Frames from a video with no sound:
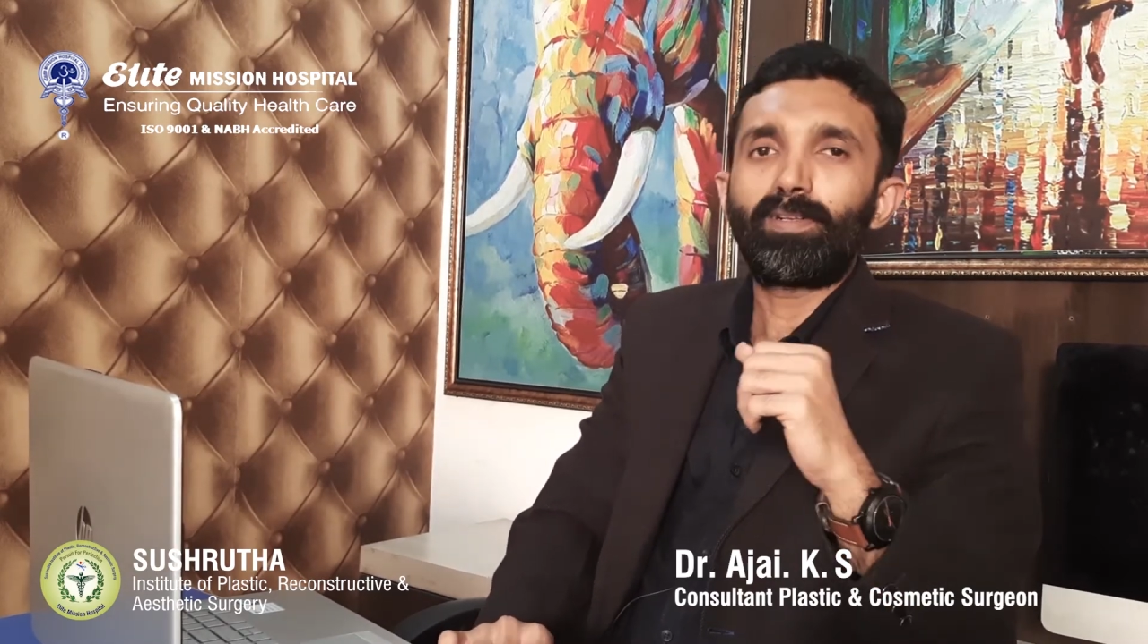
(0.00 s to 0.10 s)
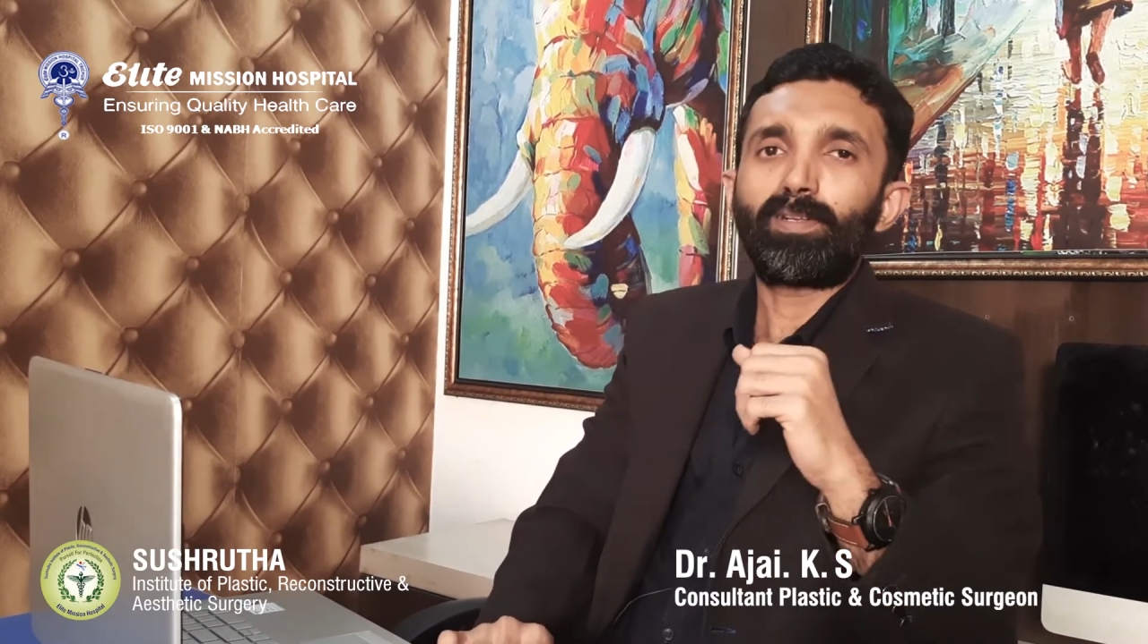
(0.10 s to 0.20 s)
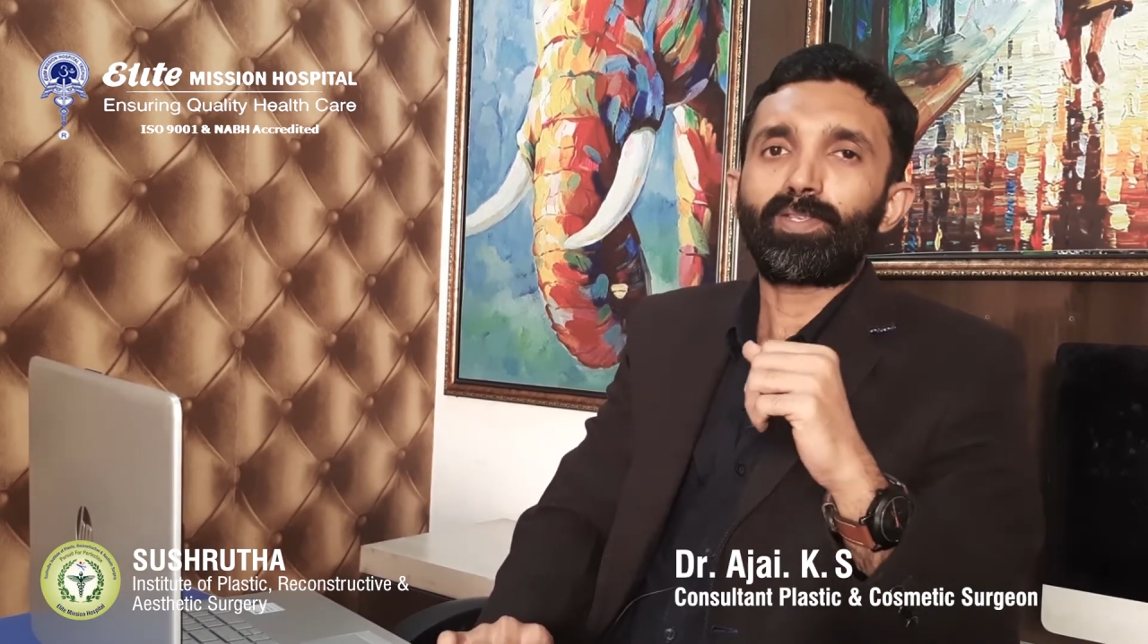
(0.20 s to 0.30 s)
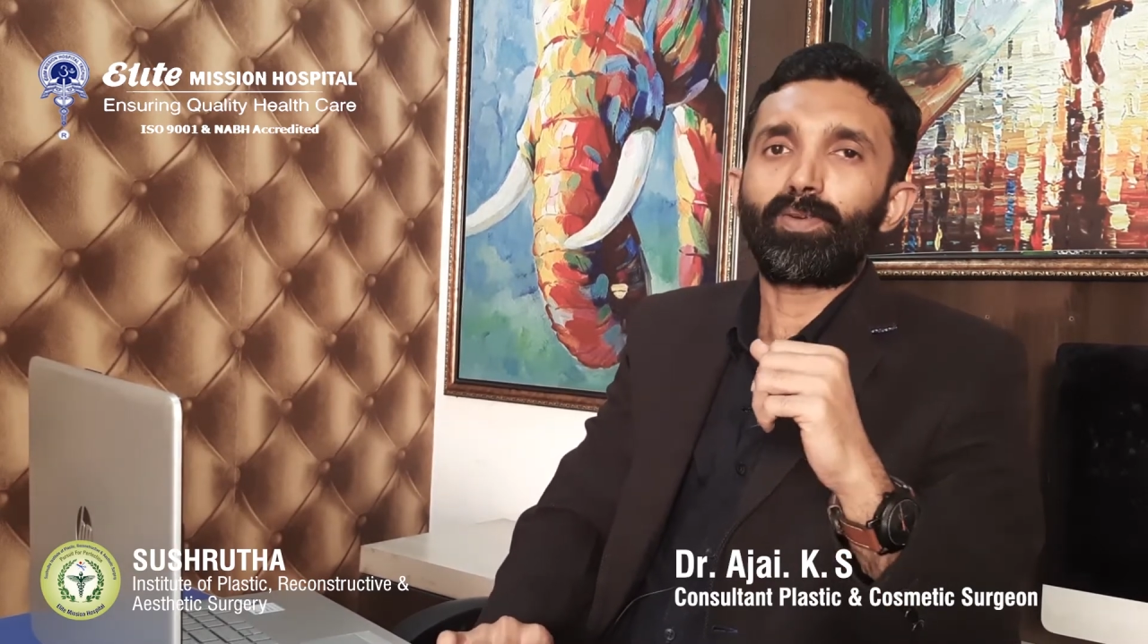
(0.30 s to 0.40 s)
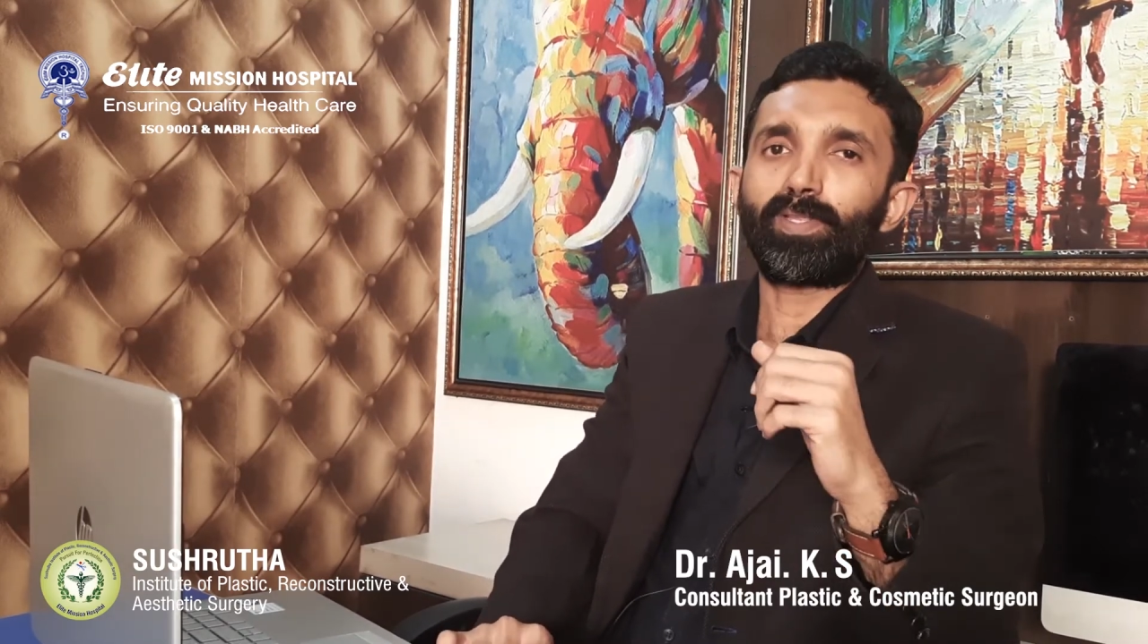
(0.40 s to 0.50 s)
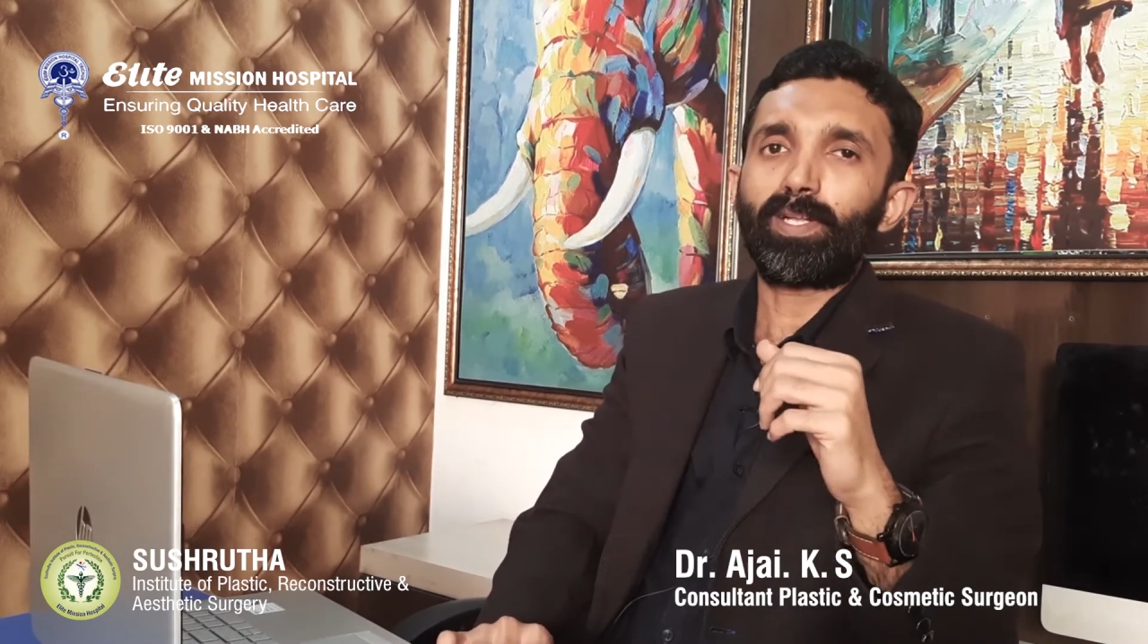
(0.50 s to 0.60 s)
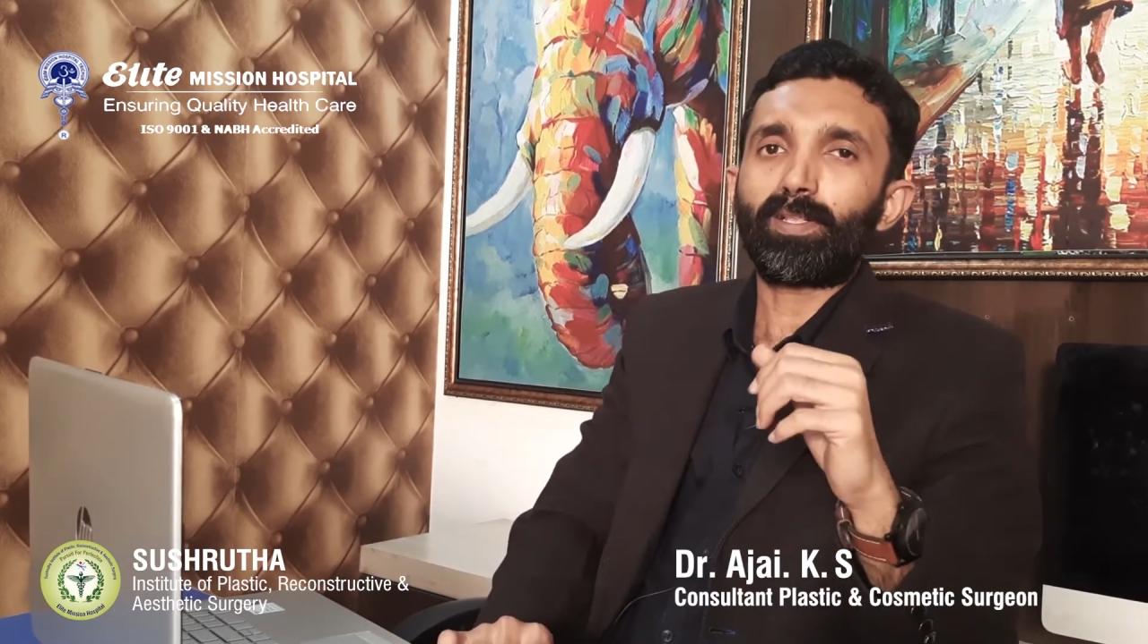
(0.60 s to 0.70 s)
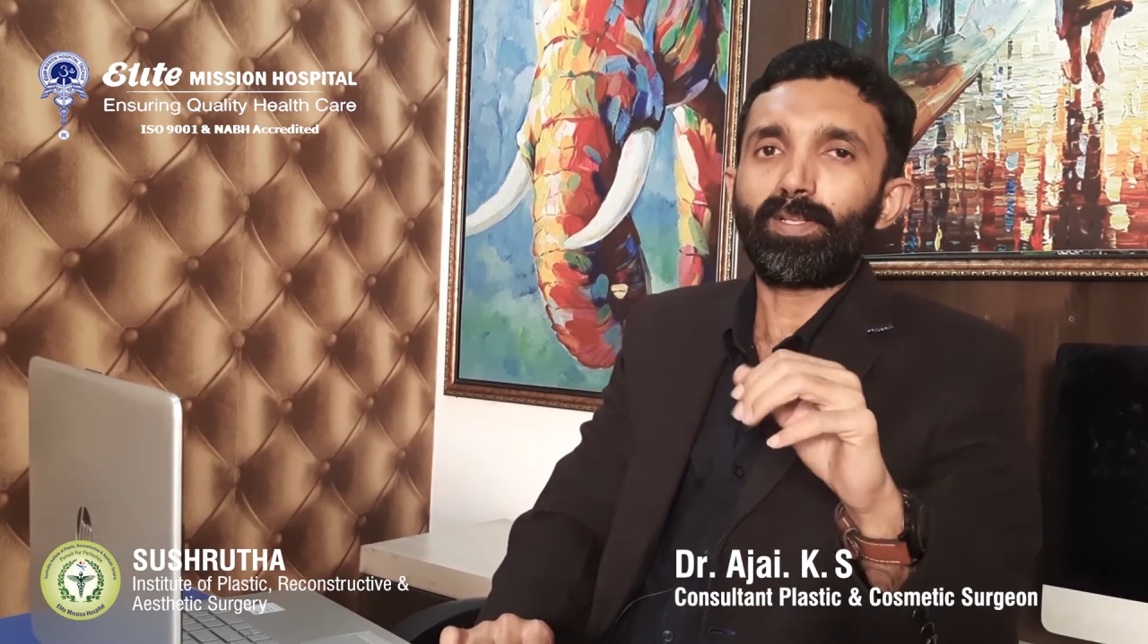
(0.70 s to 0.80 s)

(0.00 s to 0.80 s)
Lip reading: so that